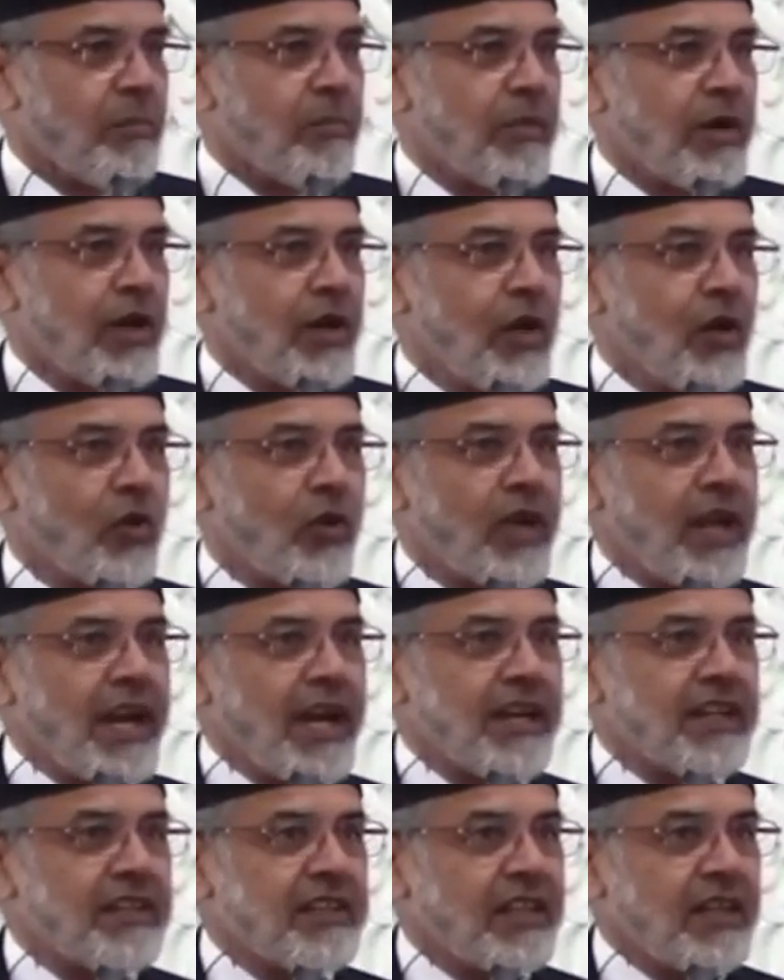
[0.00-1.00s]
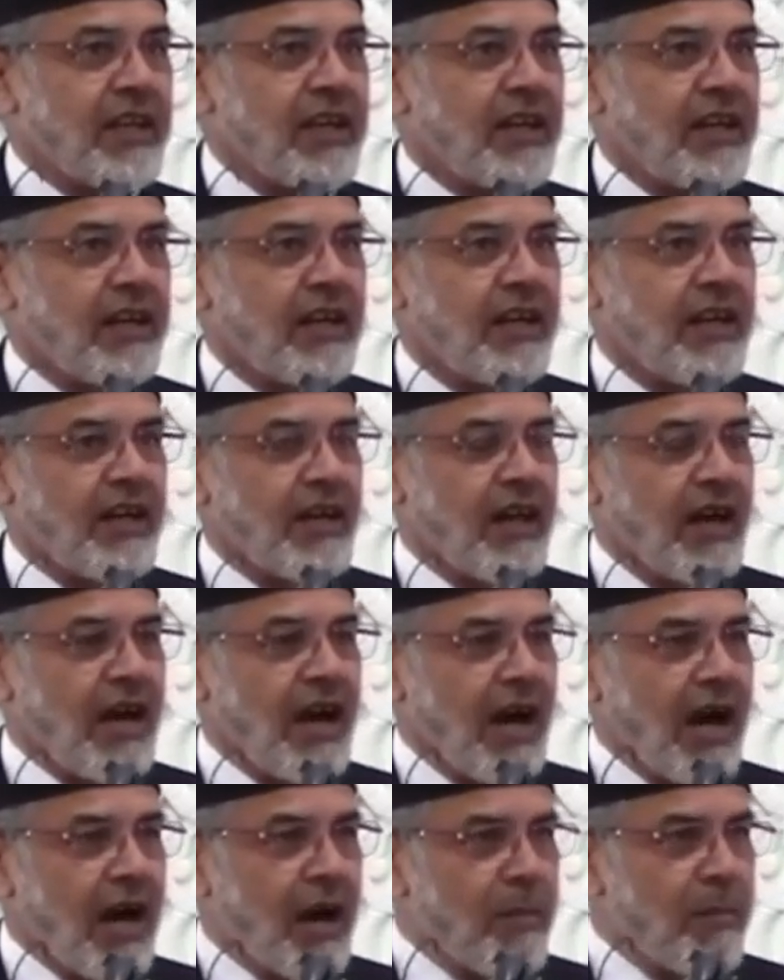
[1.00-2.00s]
But look at the
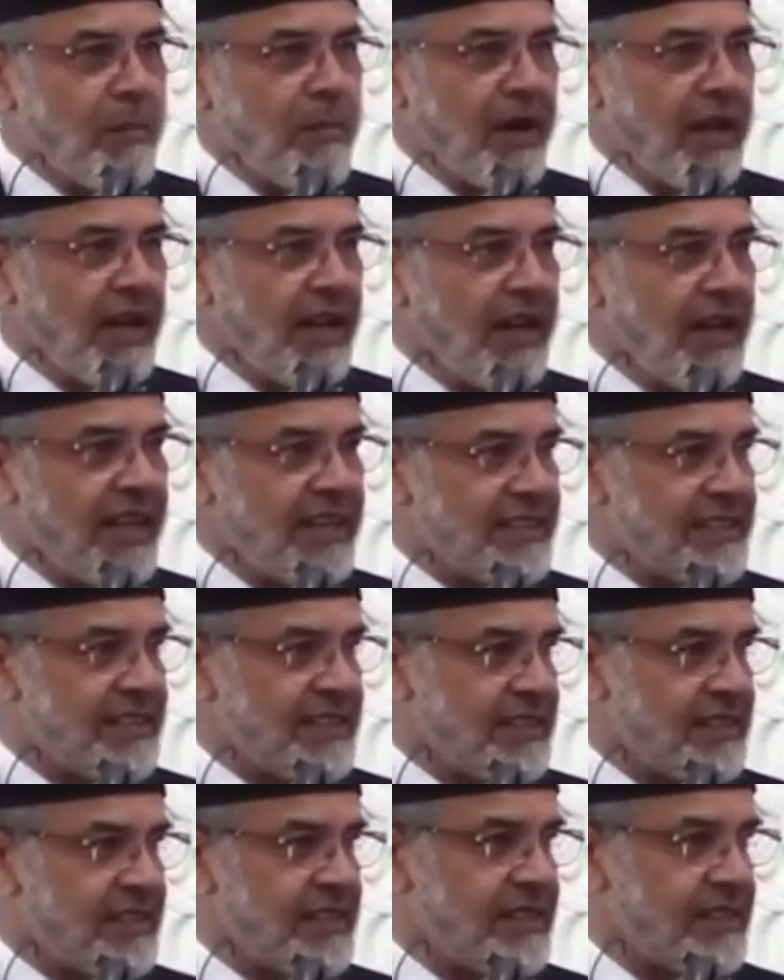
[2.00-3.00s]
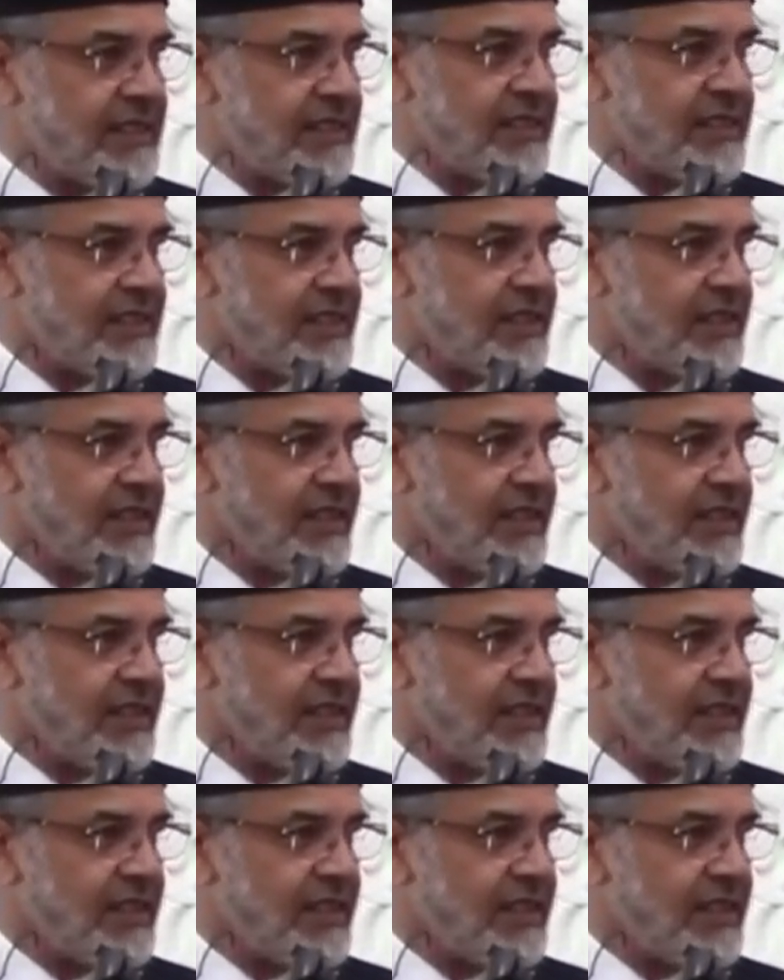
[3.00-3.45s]
humbleness